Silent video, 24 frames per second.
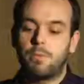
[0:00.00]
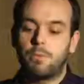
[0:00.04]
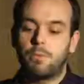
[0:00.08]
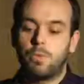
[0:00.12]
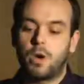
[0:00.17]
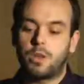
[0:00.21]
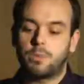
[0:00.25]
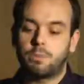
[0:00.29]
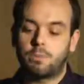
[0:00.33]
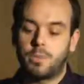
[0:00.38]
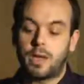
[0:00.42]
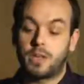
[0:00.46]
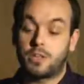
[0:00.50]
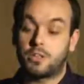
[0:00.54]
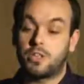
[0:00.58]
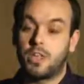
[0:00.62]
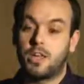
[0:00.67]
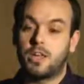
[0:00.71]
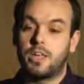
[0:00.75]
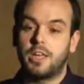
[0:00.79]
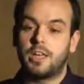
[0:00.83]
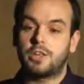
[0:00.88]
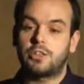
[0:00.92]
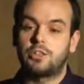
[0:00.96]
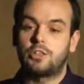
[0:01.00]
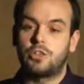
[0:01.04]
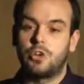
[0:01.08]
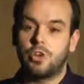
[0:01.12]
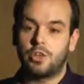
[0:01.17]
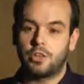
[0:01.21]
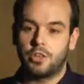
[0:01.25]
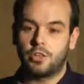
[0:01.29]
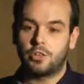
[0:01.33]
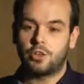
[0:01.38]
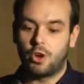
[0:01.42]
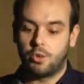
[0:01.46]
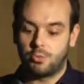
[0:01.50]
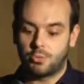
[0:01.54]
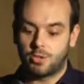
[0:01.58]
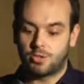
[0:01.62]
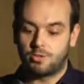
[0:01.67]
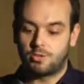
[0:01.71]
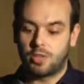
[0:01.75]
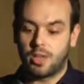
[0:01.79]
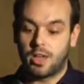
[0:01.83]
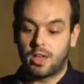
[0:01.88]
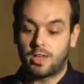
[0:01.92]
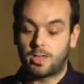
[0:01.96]
What Balotelli has done in terms
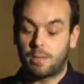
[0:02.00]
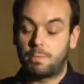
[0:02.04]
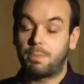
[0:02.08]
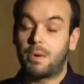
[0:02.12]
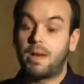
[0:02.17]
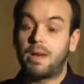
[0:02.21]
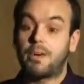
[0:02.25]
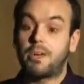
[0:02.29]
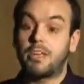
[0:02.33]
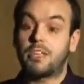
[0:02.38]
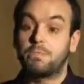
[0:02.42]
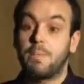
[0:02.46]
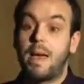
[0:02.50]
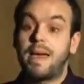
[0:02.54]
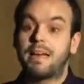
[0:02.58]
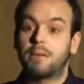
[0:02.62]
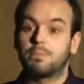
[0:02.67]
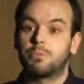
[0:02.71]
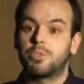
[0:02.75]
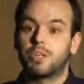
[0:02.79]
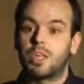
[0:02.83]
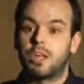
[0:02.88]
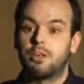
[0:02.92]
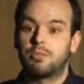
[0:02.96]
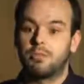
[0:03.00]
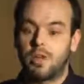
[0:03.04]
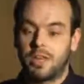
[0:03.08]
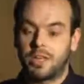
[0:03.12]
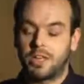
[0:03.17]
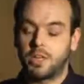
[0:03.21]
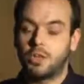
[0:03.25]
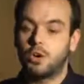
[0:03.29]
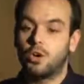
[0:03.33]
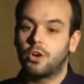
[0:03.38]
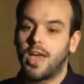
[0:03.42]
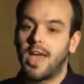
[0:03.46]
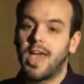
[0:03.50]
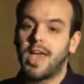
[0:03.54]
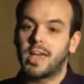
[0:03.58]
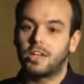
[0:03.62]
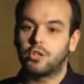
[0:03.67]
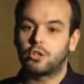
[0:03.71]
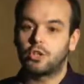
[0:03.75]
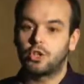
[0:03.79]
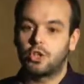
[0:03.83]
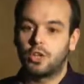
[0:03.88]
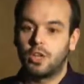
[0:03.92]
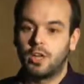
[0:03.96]
of the player he's made himself at a young
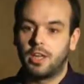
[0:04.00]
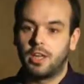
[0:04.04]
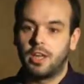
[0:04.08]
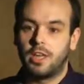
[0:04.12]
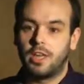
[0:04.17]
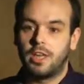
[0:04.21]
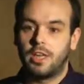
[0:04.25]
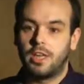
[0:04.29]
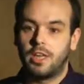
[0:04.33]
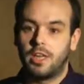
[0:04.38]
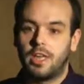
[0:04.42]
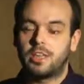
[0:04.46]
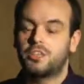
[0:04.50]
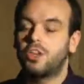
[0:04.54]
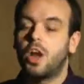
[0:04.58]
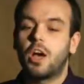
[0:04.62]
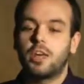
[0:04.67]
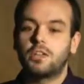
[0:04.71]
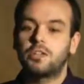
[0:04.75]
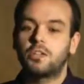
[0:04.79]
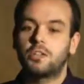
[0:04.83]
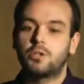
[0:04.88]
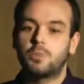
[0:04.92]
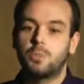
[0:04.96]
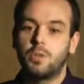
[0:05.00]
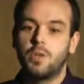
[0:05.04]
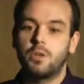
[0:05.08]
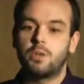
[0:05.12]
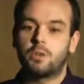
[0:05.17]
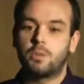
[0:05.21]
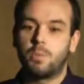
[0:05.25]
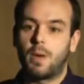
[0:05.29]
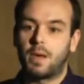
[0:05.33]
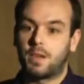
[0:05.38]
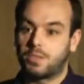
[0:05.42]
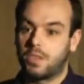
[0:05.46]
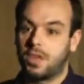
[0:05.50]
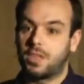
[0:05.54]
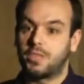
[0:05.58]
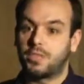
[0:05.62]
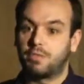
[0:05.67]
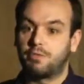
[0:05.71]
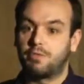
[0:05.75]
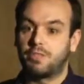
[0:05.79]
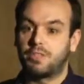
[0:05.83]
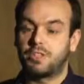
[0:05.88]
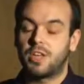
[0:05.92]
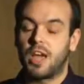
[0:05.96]
age is not in dispute. Balotelli's
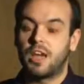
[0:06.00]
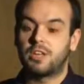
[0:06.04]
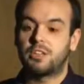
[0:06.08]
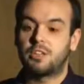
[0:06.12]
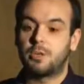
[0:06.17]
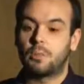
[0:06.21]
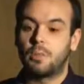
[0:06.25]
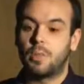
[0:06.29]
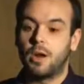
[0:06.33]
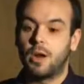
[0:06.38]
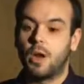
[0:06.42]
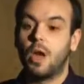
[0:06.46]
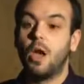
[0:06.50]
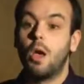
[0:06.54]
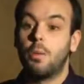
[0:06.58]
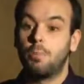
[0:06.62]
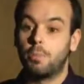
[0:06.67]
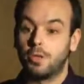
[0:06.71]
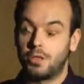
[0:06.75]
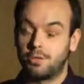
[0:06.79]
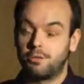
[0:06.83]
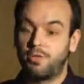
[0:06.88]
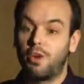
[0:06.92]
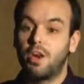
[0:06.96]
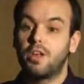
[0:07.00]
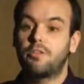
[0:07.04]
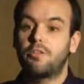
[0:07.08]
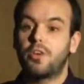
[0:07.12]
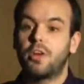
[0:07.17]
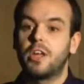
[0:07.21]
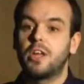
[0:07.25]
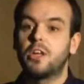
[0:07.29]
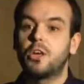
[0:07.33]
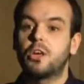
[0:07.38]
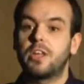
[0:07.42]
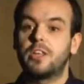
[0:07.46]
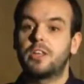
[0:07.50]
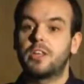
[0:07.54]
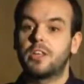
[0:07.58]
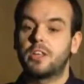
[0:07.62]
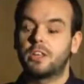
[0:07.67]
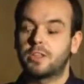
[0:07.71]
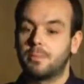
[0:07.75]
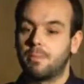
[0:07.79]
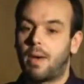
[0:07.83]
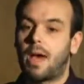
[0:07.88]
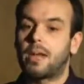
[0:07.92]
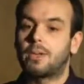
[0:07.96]
a fantastic player, but he's very, very lucky that
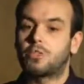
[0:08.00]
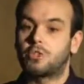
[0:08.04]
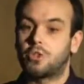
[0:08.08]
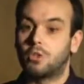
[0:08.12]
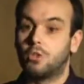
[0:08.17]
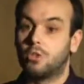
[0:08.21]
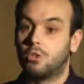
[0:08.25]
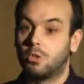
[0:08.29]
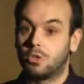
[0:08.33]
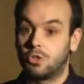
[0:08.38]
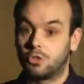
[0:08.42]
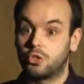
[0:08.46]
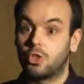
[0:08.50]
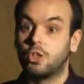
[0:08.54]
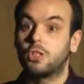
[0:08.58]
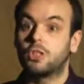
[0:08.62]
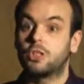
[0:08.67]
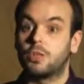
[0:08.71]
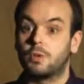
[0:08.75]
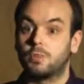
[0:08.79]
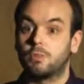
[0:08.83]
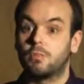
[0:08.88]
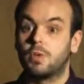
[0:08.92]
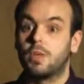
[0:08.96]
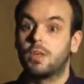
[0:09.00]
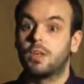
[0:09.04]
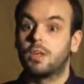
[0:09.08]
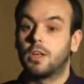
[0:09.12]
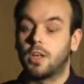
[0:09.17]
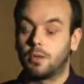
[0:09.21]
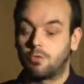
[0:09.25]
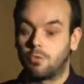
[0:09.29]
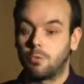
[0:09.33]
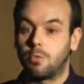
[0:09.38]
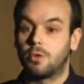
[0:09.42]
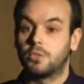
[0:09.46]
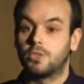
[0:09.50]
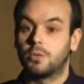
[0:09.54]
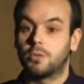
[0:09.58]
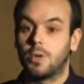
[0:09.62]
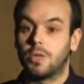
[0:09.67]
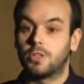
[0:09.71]
he's a manager who'll indulge him like Roberto